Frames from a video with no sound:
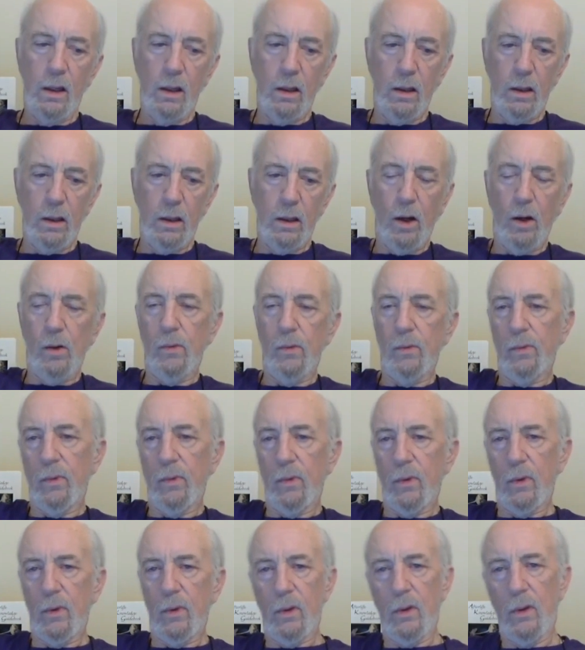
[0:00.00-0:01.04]
Now,
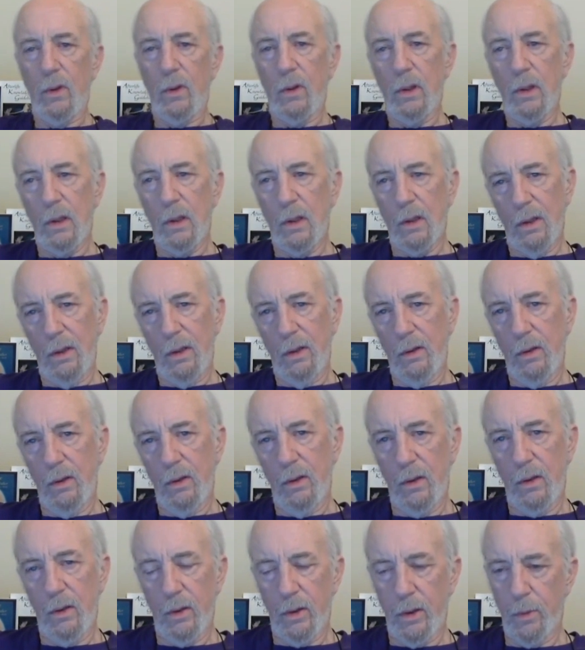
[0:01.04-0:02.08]

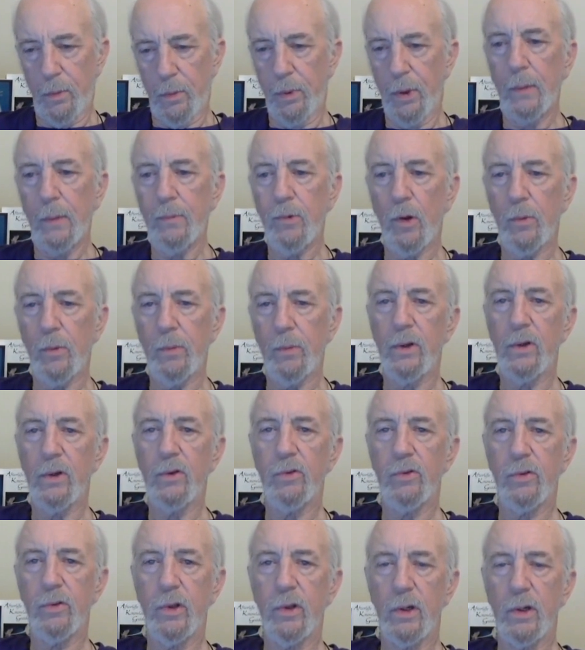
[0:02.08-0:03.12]
the problem
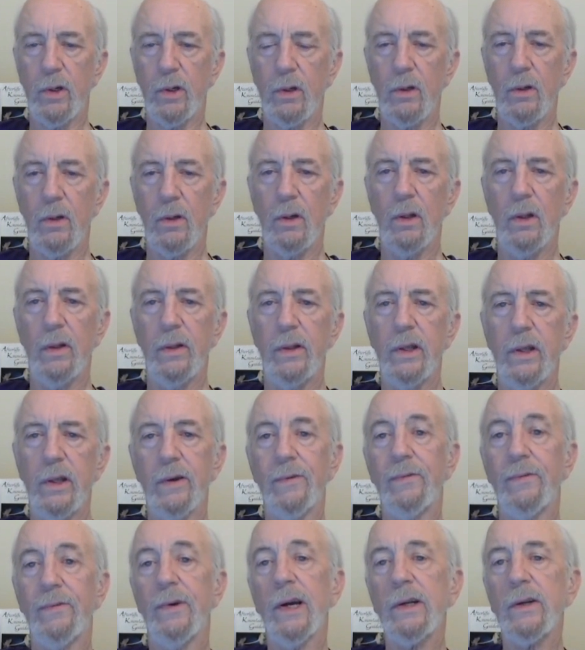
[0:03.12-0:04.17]
is that the
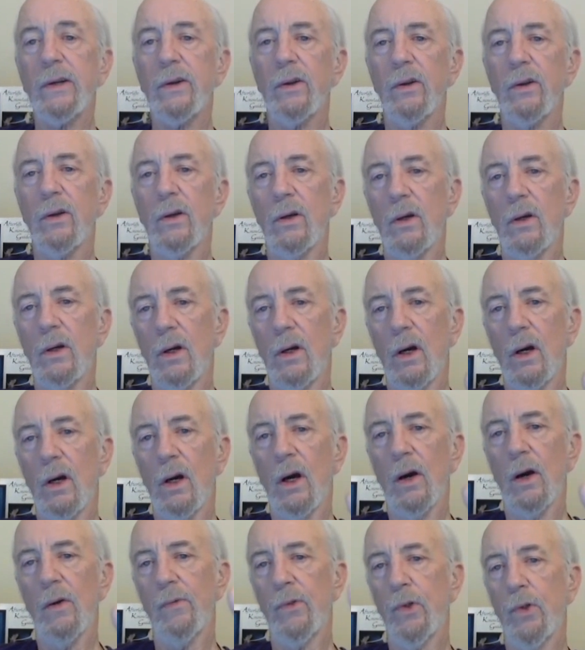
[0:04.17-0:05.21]
effect
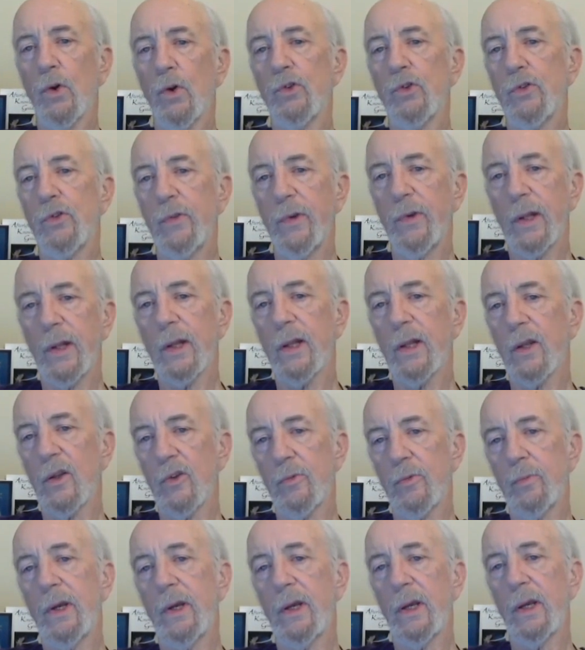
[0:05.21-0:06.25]
of those
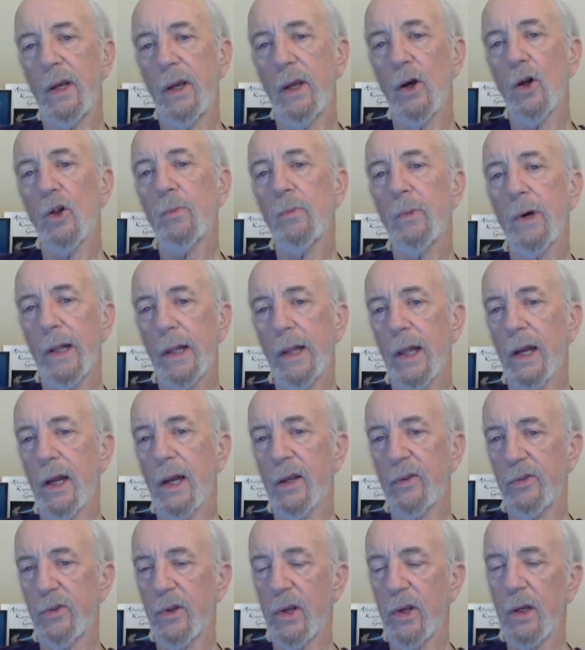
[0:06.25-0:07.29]
feelings being held by
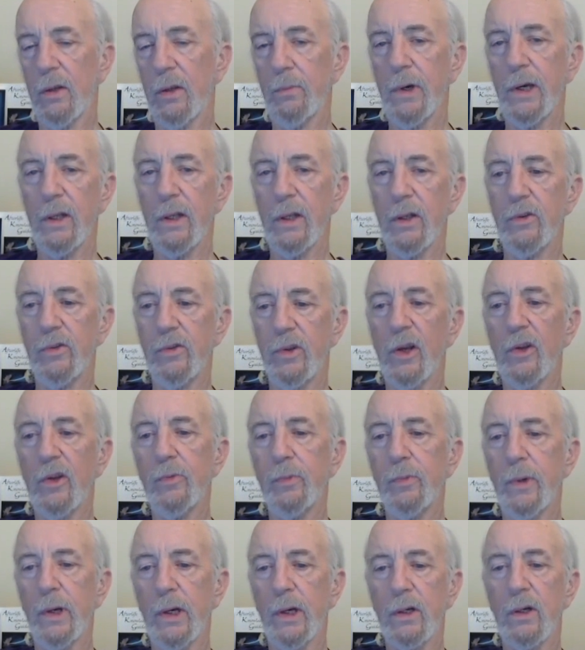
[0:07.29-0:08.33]
this
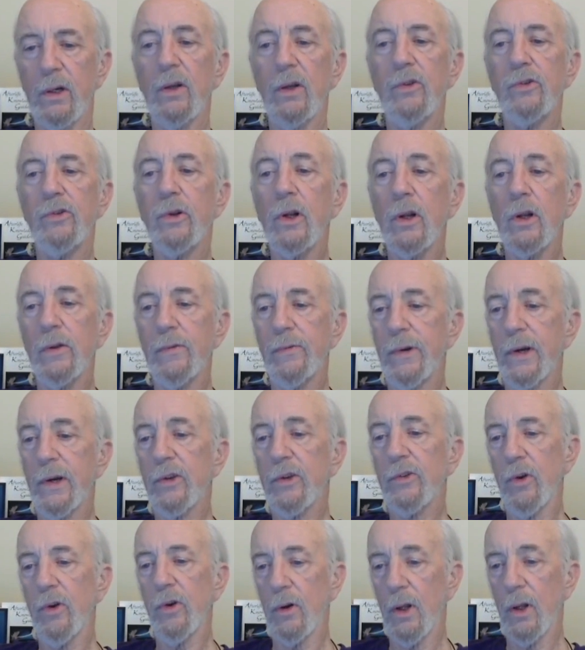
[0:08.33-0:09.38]
aspect still
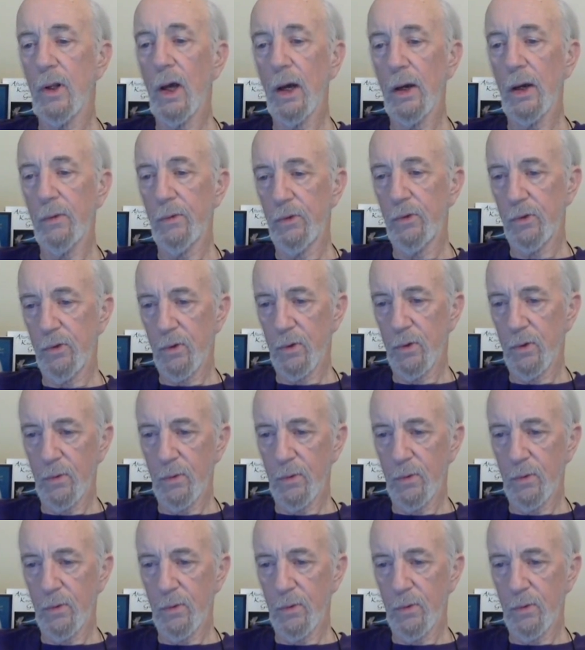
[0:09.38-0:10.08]
affects our lives.